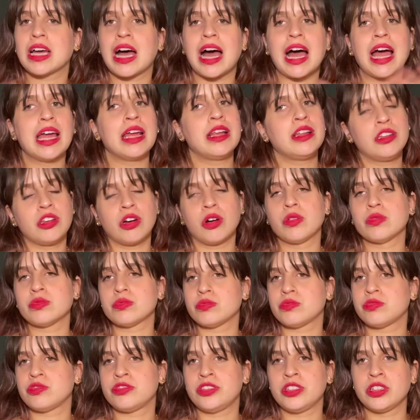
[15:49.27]
I don't
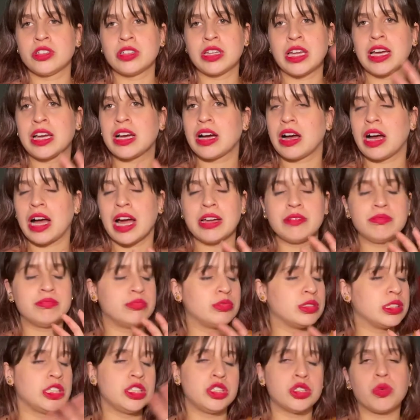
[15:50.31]
feel like I
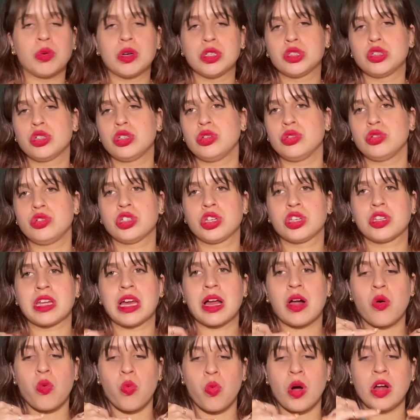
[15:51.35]
really don't want to do just
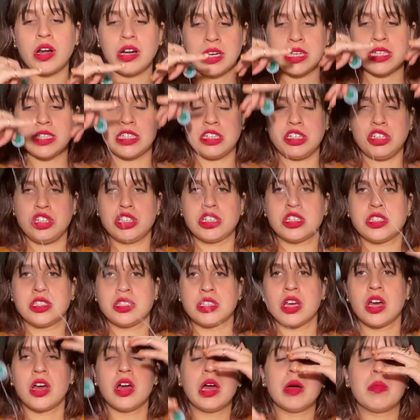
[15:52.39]
like one continuous
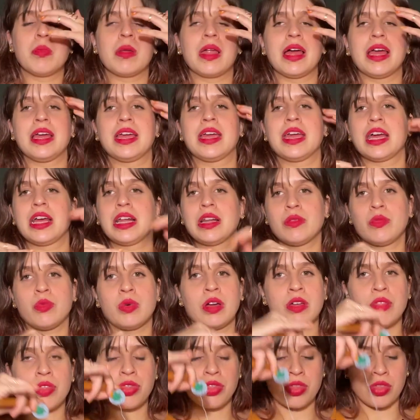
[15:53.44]
blanket
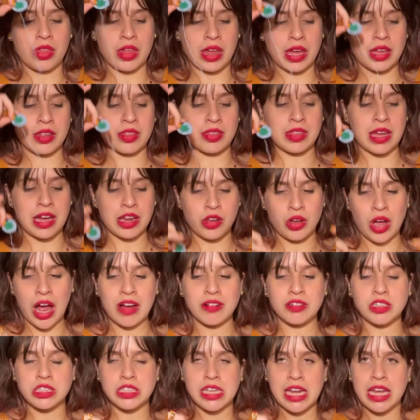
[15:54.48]
with like that you have
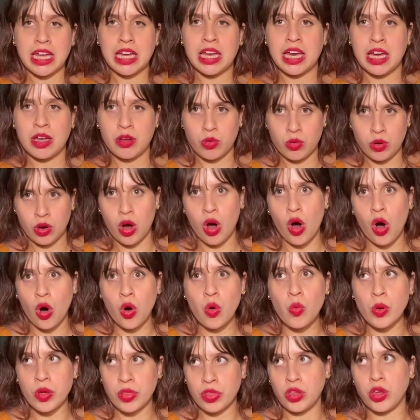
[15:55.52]
to take it all
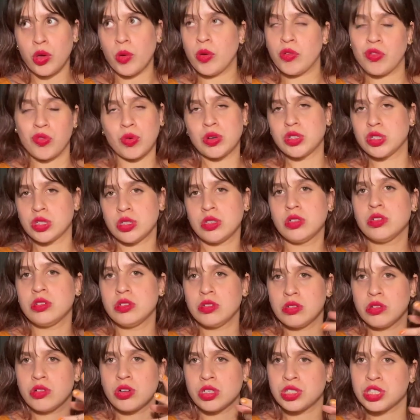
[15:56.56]
with you if you want to
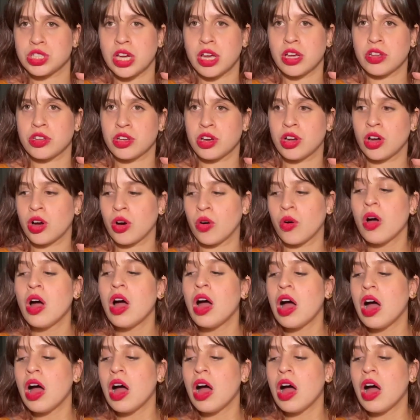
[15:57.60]
crochet on the go.